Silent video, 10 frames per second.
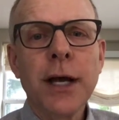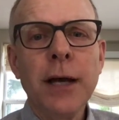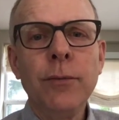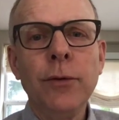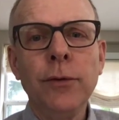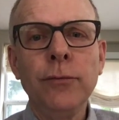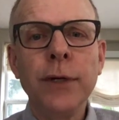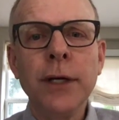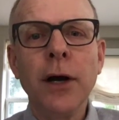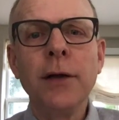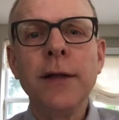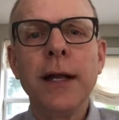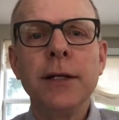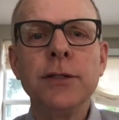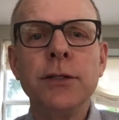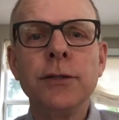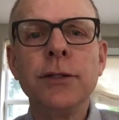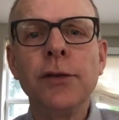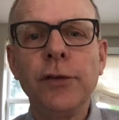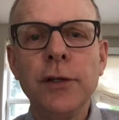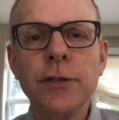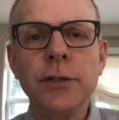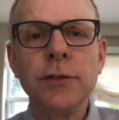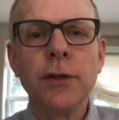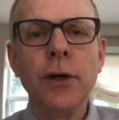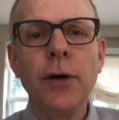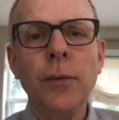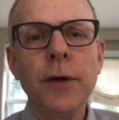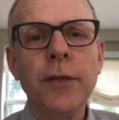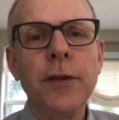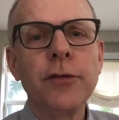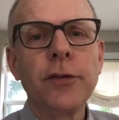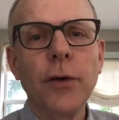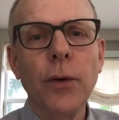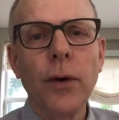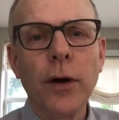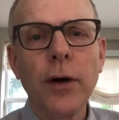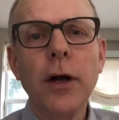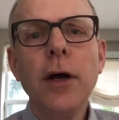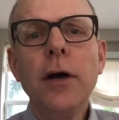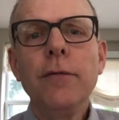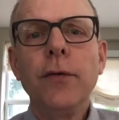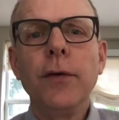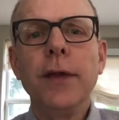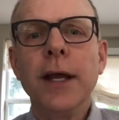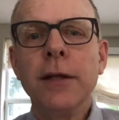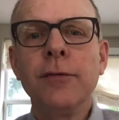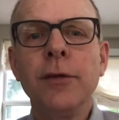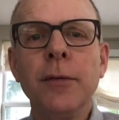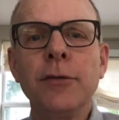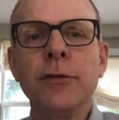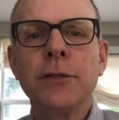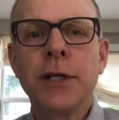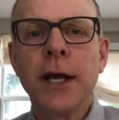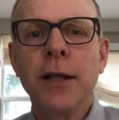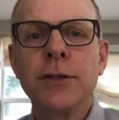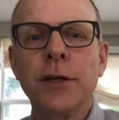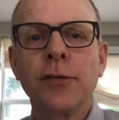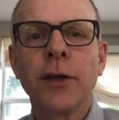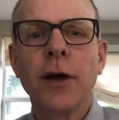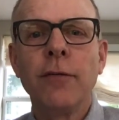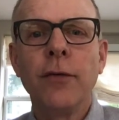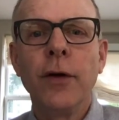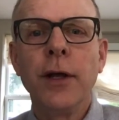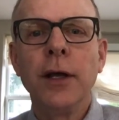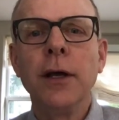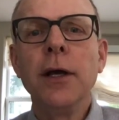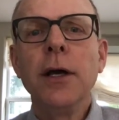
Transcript: I will regard that as your decision to go with the score for the end of semester challenges covering